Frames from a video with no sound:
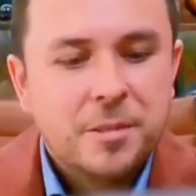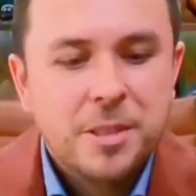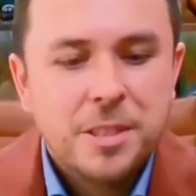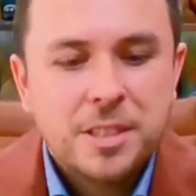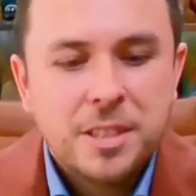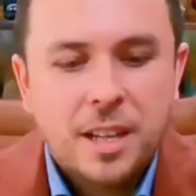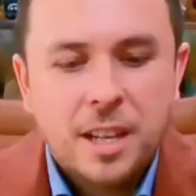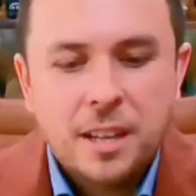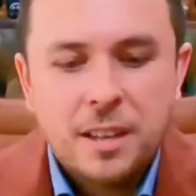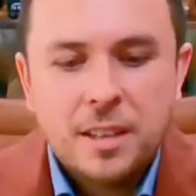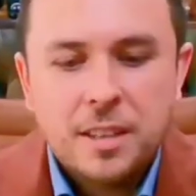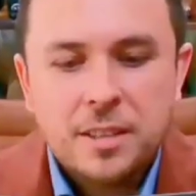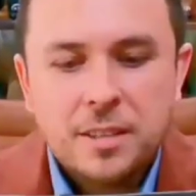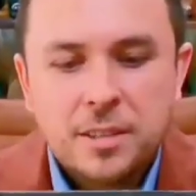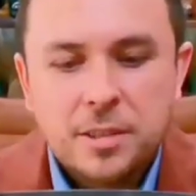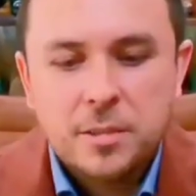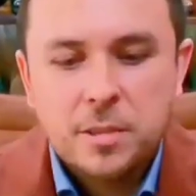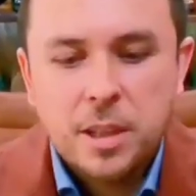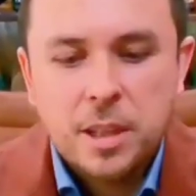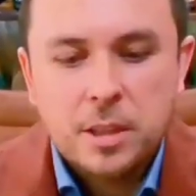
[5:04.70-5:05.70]
which I think
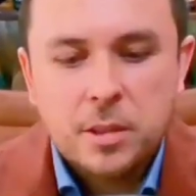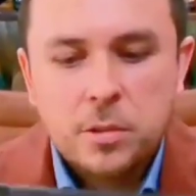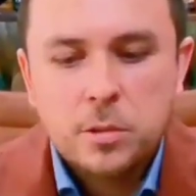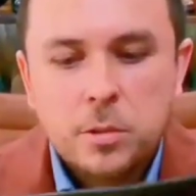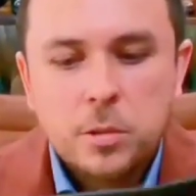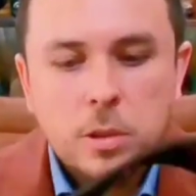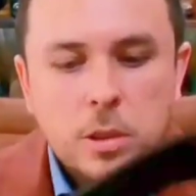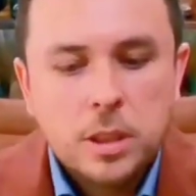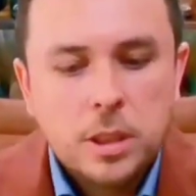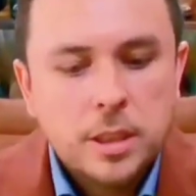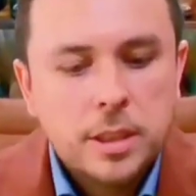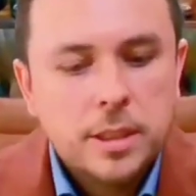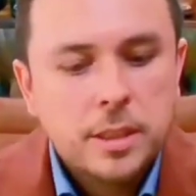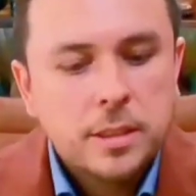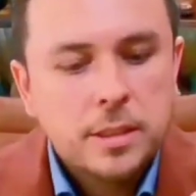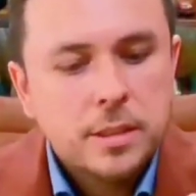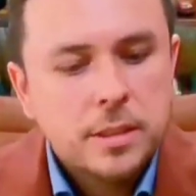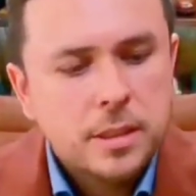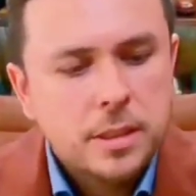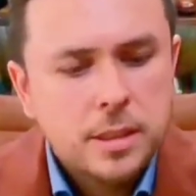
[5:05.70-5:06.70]
is quite cool.
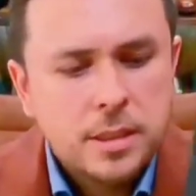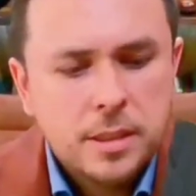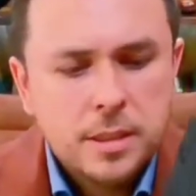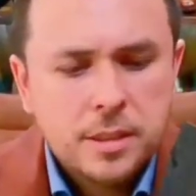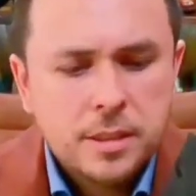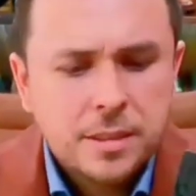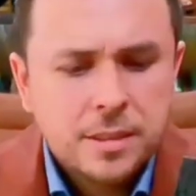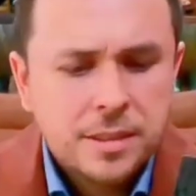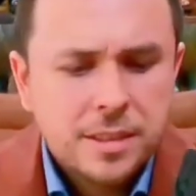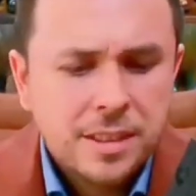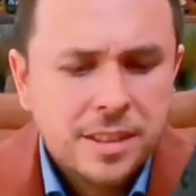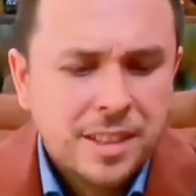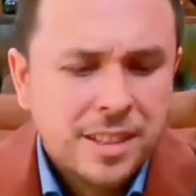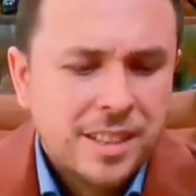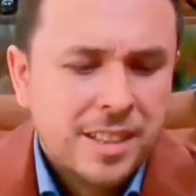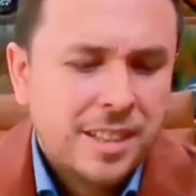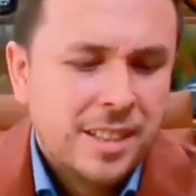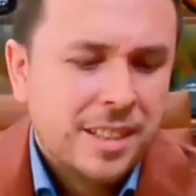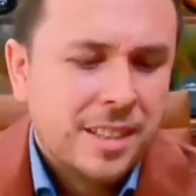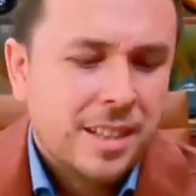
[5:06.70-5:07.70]
This is,
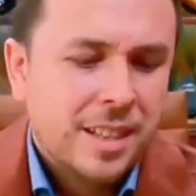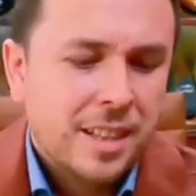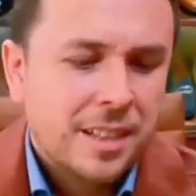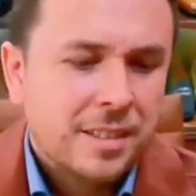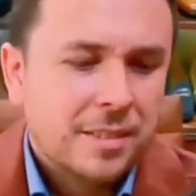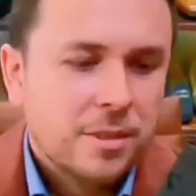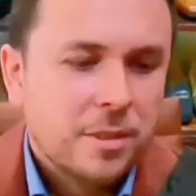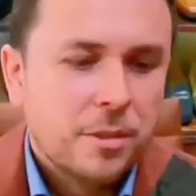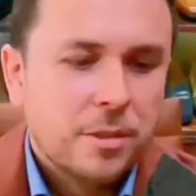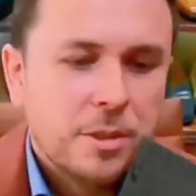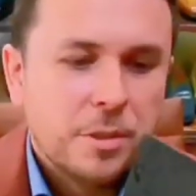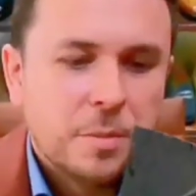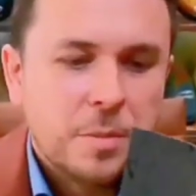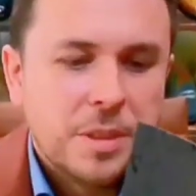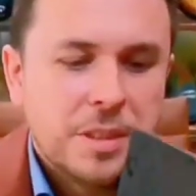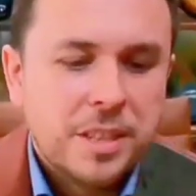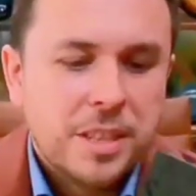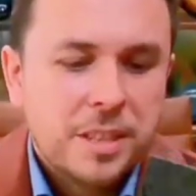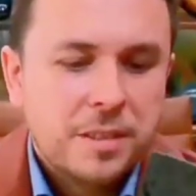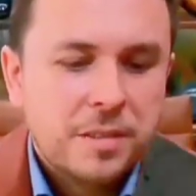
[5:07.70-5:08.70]
I don't know this
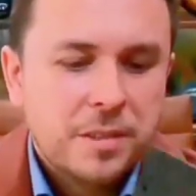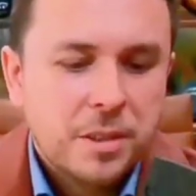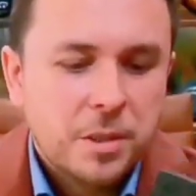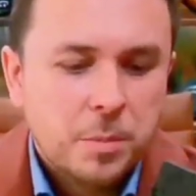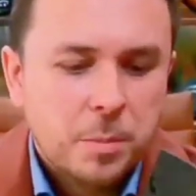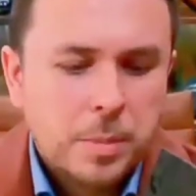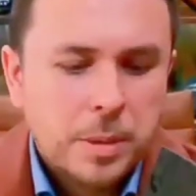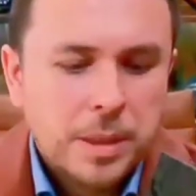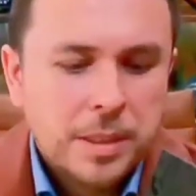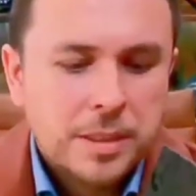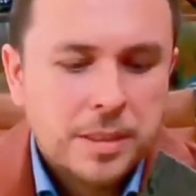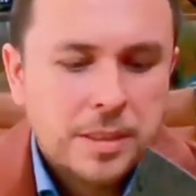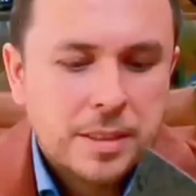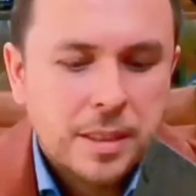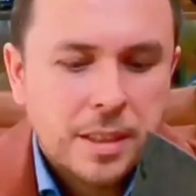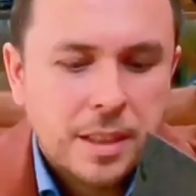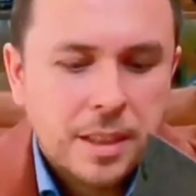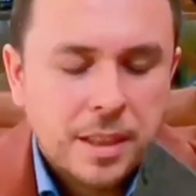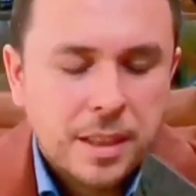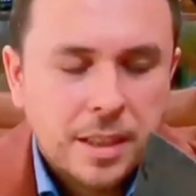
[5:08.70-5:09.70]
material, but
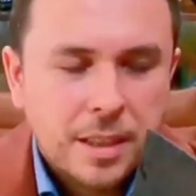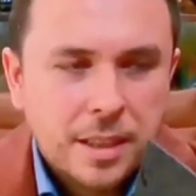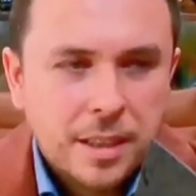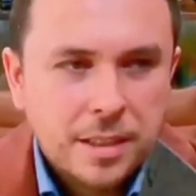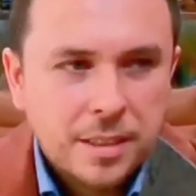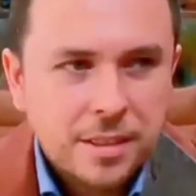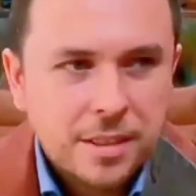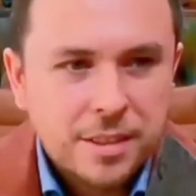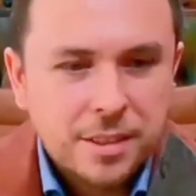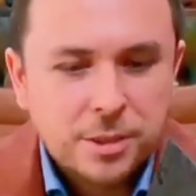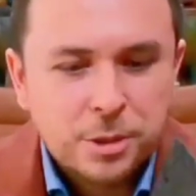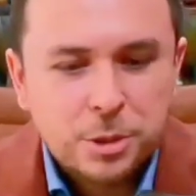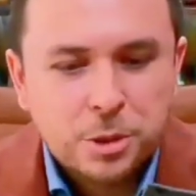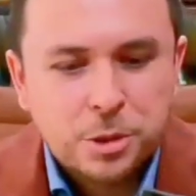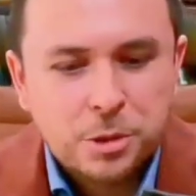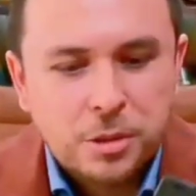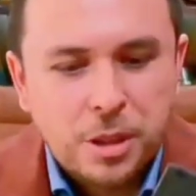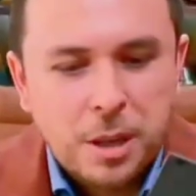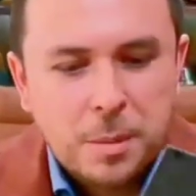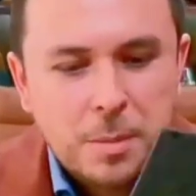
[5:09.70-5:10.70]
how to
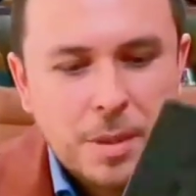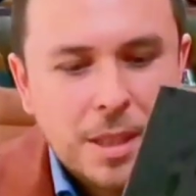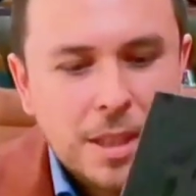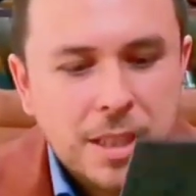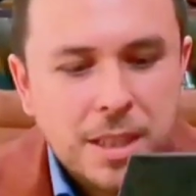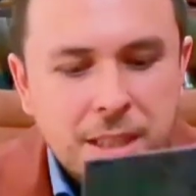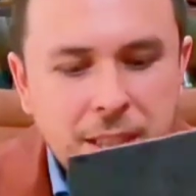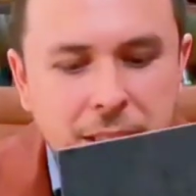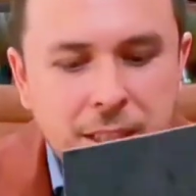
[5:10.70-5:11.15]
describe it?